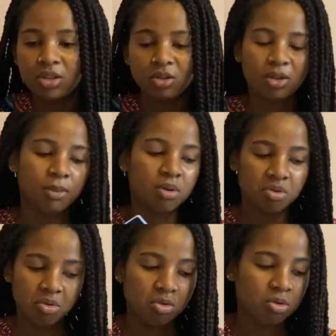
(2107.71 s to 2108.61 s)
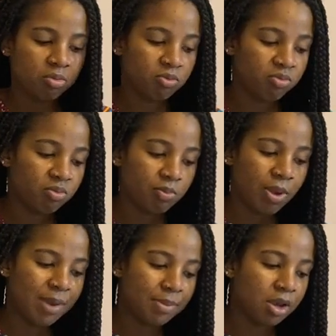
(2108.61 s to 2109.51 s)
So someone who
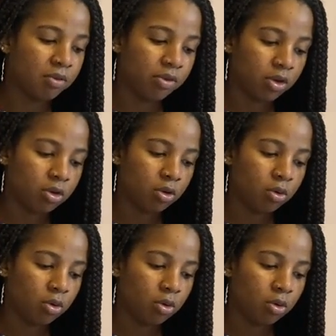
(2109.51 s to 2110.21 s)
may be a Virgo